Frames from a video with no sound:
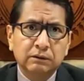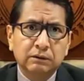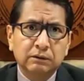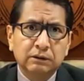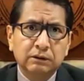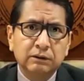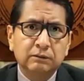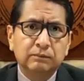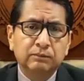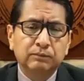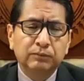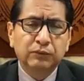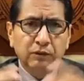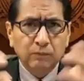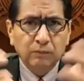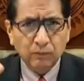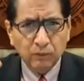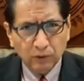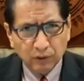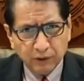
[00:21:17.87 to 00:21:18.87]
to
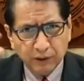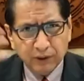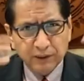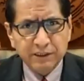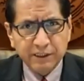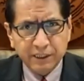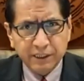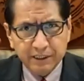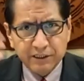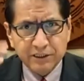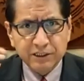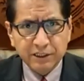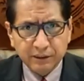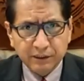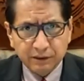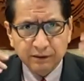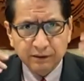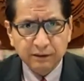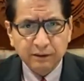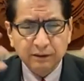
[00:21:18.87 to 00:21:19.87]
put more
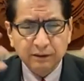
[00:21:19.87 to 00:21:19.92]
attention